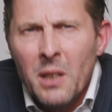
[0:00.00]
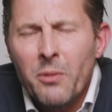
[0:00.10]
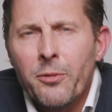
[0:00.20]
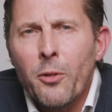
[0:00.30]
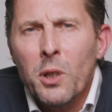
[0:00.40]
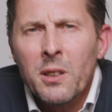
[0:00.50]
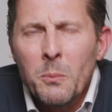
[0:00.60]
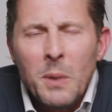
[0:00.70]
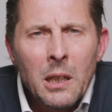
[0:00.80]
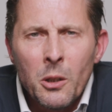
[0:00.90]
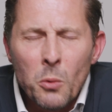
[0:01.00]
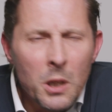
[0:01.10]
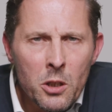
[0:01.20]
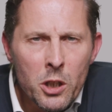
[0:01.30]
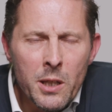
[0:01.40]
did 40 million
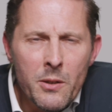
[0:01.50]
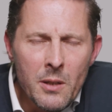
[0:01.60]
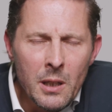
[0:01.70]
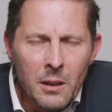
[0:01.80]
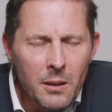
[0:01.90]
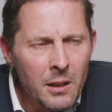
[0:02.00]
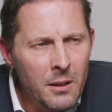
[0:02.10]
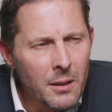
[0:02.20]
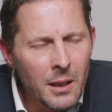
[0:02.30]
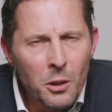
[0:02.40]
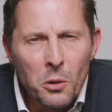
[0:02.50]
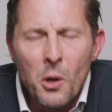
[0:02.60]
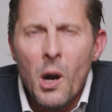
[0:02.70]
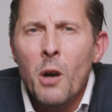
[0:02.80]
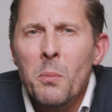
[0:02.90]
watches and I don't
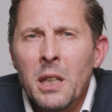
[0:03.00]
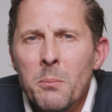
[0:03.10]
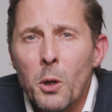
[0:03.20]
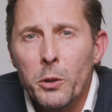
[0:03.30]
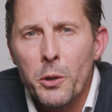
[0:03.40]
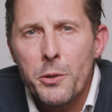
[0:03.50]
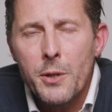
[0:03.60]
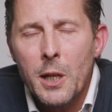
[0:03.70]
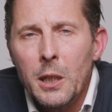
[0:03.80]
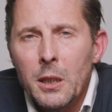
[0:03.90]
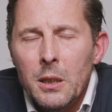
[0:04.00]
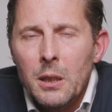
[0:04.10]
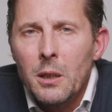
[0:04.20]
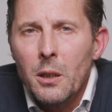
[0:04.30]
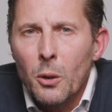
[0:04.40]
know how many models
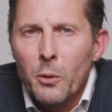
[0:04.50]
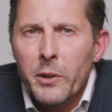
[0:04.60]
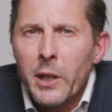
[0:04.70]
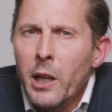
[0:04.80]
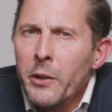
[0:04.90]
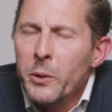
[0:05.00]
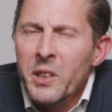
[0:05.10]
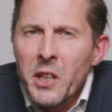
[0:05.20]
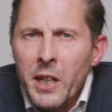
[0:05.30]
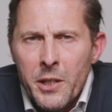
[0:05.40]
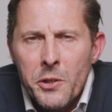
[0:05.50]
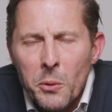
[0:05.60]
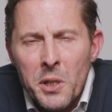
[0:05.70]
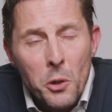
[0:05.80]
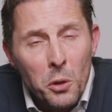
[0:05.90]
over their 100-year
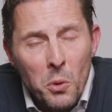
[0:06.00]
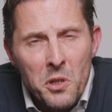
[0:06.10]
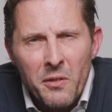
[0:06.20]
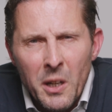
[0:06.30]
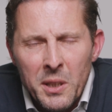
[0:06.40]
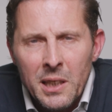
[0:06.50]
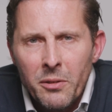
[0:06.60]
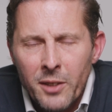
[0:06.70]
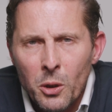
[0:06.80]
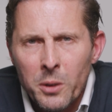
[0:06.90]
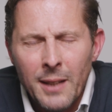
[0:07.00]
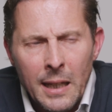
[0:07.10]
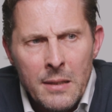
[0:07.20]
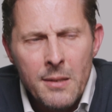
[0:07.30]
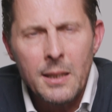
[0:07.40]
history, so it was a very difficult
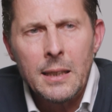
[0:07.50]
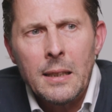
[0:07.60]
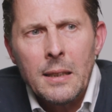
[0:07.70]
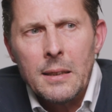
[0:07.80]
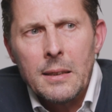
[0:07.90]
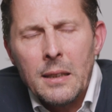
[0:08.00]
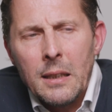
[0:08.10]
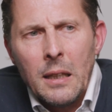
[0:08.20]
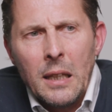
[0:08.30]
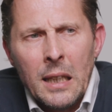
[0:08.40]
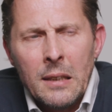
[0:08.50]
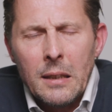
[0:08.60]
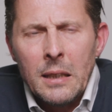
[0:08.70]
task. And